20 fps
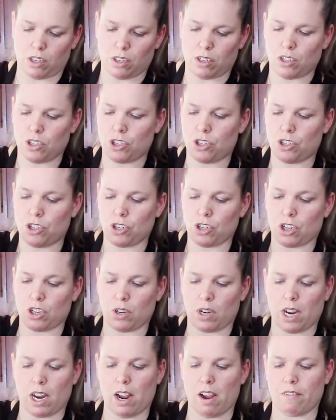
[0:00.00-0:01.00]

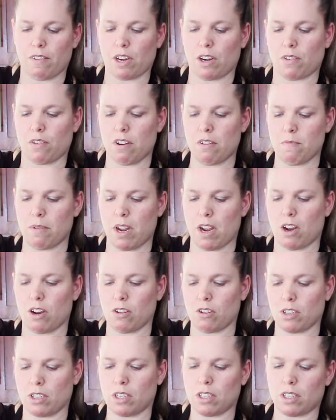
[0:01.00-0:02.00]
sugary heavy cream
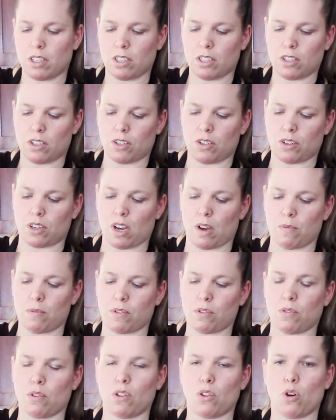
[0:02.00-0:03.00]
now to come
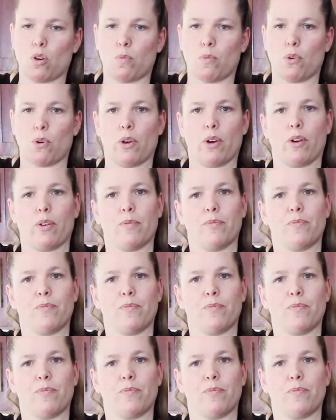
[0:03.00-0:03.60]
to a low boil.